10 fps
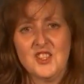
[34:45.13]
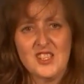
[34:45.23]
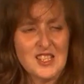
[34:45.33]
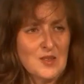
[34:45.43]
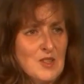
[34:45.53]

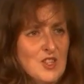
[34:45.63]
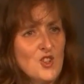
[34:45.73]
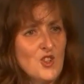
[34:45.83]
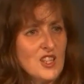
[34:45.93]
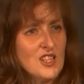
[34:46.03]
see some of
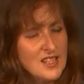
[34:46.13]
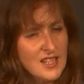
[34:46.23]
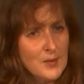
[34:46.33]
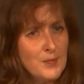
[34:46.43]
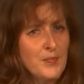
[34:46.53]
the new things
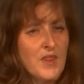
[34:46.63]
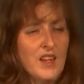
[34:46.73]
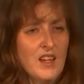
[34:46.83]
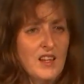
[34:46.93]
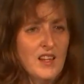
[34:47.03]
there.
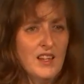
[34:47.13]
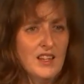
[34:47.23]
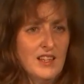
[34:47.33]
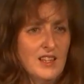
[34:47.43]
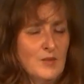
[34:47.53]

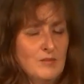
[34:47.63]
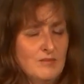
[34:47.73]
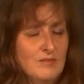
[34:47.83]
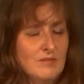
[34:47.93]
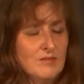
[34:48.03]

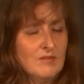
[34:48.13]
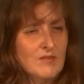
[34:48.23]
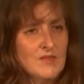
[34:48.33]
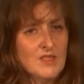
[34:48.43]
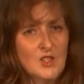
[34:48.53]
Um,
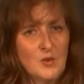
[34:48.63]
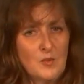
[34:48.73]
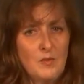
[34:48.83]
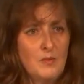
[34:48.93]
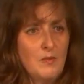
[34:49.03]

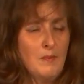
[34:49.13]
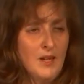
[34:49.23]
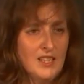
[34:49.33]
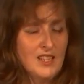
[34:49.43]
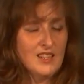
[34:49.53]

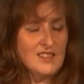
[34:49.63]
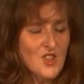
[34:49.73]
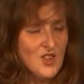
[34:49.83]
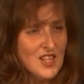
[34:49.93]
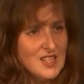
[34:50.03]
but yeah,
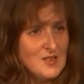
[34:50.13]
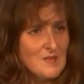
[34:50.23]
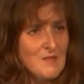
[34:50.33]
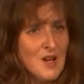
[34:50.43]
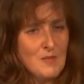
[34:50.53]
so
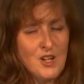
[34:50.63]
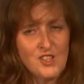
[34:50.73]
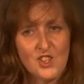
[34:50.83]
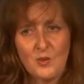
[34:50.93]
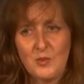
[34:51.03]
that's my
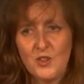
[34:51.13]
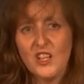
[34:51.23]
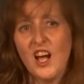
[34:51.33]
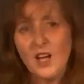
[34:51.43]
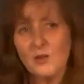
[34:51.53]
branch at
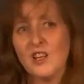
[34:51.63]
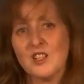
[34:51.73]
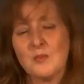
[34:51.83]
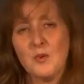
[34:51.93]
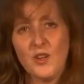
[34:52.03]
Kilbirnie. I would
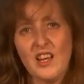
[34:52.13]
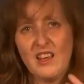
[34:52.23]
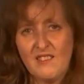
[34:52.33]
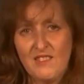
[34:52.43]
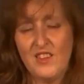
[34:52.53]
like to point
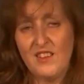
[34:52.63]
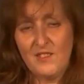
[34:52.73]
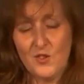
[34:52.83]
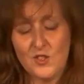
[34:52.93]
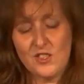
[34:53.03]
out
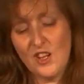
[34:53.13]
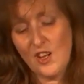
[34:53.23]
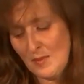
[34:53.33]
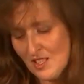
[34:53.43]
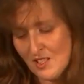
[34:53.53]
that also,
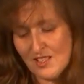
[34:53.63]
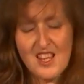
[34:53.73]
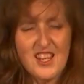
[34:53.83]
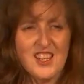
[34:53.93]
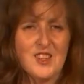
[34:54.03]
I meant to
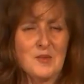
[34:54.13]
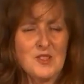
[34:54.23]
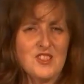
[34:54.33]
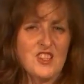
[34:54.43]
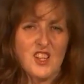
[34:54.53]
say it in the
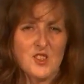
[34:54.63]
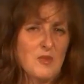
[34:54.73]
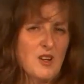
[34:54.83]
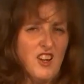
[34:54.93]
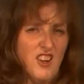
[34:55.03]

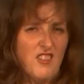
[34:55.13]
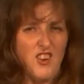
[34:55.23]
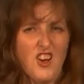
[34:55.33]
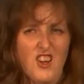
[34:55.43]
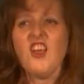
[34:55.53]
presentation, but I kind
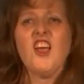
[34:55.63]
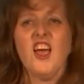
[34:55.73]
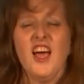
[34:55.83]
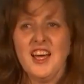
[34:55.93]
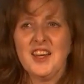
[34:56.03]

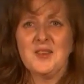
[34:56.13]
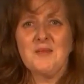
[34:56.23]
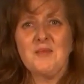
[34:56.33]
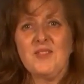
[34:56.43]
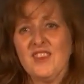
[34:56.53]
of forgot. Uh,
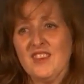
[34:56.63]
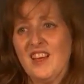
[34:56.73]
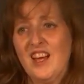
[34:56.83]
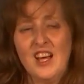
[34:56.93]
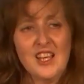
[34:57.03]

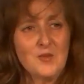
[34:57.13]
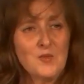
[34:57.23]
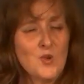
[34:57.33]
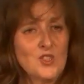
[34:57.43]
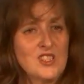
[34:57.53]
I
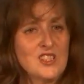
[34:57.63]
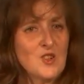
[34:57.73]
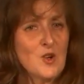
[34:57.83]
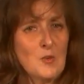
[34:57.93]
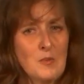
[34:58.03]
walked
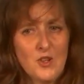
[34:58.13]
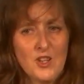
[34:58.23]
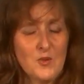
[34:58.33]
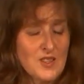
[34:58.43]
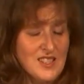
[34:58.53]
into
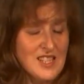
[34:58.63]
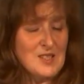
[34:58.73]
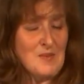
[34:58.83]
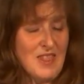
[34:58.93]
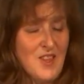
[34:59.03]
Kilbirnie with a
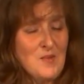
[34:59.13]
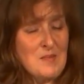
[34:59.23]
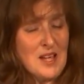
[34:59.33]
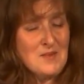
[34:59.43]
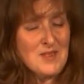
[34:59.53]
six month
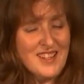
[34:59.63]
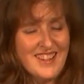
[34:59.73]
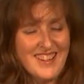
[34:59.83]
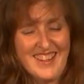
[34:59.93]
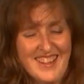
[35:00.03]
old baby